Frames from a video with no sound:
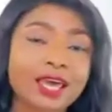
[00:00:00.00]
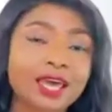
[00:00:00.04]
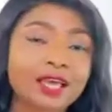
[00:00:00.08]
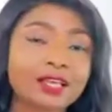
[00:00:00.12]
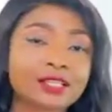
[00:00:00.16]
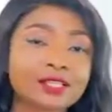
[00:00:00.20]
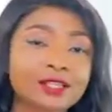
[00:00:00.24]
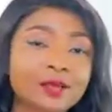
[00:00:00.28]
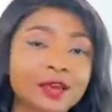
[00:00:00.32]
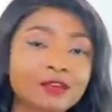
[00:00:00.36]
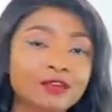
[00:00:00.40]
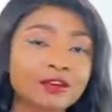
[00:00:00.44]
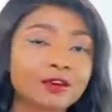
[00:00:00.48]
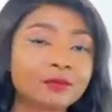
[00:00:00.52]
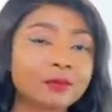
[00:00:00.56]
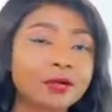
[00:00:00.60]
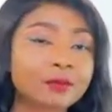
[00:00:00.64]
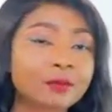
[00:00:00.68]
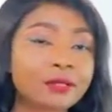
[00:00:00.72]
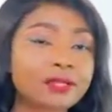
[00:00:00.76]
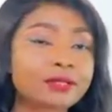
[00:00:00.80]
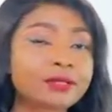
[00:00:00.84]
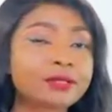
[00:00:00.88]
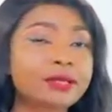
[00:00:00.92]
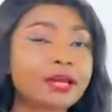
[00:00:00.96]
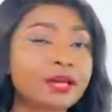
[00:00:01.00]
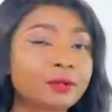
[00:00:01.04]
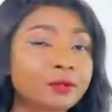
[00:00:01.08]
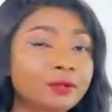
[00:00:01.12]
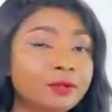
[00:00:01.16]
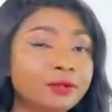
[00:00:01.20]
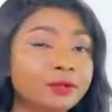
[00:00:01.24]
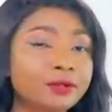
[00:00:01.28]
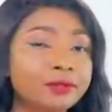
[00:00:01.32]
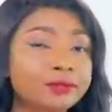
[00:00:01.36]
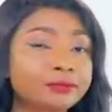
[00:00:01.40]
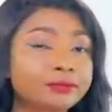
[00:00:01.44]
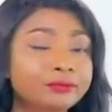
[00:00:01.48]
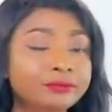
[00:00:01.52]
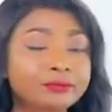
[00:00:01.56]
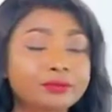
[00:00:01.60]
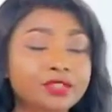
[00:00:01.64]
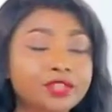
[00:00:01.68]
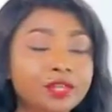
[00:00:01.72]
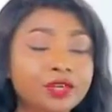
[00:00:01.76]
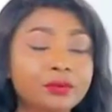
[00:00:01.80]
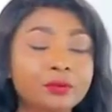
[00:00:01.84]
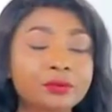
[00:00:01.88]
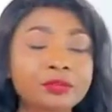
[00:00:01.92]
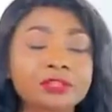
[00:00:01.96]
So I found my way to Cameroon,
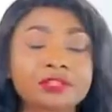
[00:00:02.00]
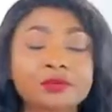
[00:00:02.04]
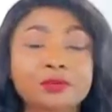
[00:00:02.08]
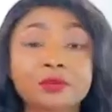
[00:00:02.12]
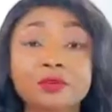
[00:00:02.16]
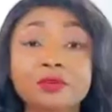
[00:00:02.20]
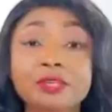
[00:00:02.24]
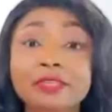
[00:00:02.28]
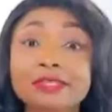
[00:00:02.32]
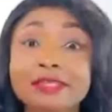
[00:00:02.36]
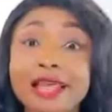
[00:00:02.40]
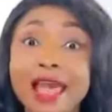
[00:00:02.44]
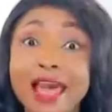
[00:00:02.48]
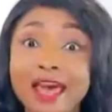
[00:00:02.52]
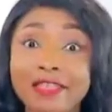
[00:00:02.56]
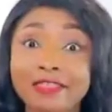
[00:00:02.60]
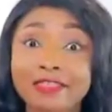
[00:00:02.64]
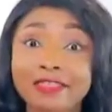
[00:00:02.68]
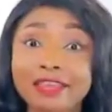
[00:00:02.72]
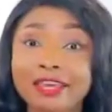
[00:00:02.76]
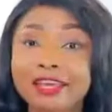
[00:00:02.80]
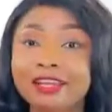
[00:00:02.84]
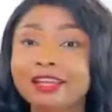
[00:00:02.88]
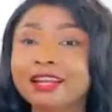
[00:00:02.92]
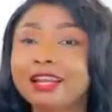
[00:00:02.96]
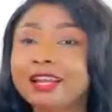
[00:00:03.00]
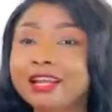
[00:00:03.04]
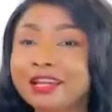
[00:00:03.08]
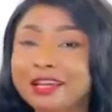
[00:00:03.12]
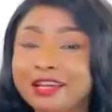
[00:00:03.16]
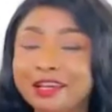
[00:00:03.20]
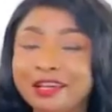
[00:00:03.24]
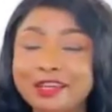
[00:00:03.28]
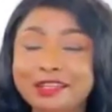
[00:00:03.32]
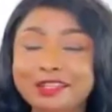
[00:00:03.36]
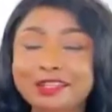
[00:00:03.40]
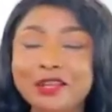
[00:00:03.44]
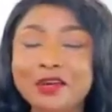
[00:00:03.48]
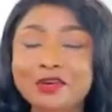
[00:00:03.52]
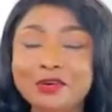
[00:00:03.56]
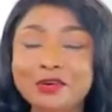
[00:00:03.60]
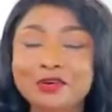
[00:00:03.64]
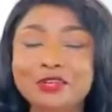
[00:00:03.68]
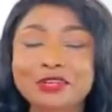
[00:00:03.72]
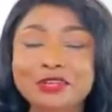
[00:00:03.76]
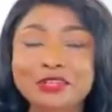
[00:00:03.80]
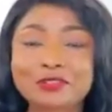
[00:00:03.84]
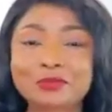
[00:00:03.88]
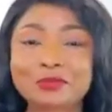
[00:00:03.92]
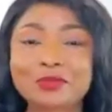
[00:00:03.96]
terrible experience, and then Lagos,
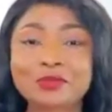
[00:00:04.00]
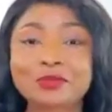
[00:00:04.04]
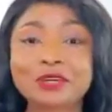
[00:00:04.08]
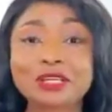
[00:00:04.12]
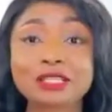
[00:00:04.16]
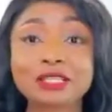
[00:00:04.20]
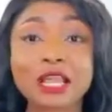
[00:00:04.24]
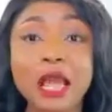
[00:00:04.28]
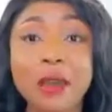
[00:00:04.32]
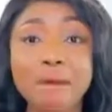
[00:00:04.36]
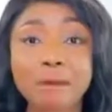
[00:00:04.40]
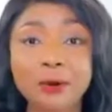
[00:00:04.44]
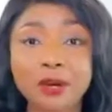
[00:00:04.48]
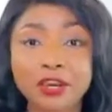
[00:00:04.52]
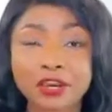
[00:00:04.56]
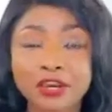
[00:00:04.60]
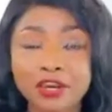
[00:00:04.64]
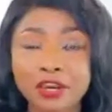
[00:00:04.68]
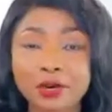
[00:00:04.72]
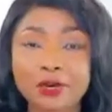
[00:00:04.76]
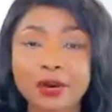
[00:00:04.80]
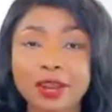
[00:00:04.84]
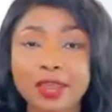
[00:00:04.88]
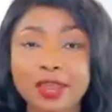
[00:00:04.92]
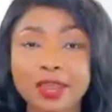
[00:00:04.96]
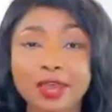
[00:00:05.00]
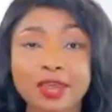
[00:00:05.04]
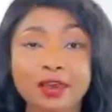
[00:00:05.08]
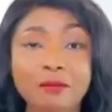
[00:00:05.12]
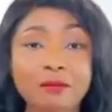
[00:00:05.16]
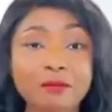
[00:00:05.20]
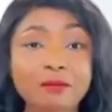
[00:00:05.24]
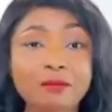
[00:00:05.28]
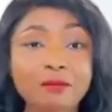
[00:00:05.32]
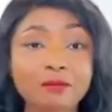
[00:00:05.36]
good experience. But here I am,